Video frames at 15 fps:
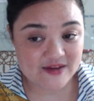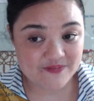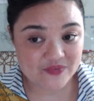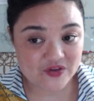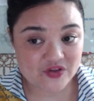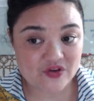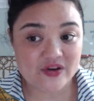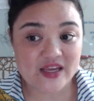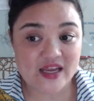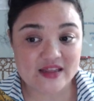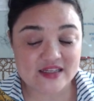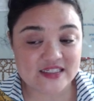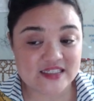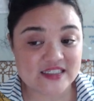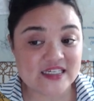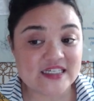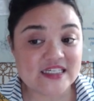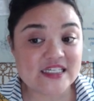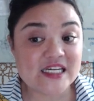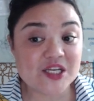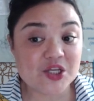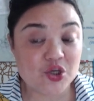so again, this is
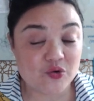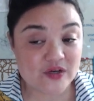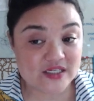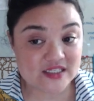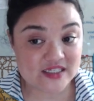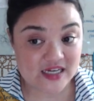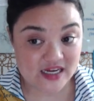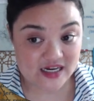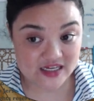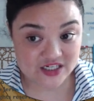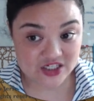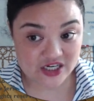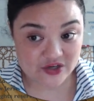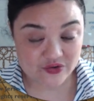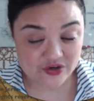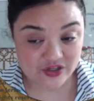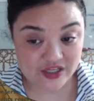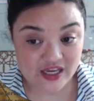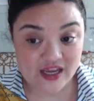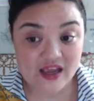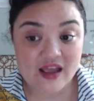continuous data generally,